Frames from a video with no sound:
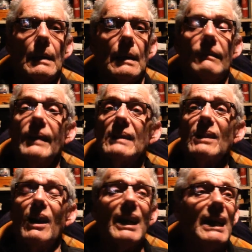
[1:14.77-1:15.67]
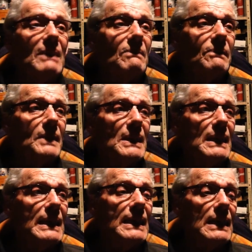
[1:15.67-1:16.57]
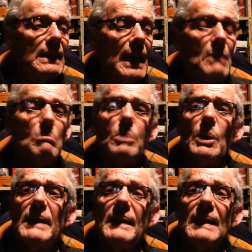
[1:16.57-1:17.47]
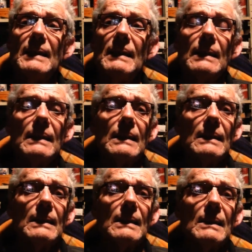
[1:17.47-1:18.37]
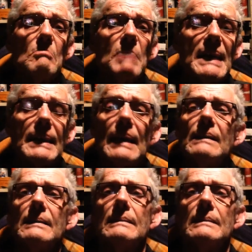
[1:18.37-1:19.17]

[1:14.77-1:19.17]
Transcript: In fact, I am feeling and breathing better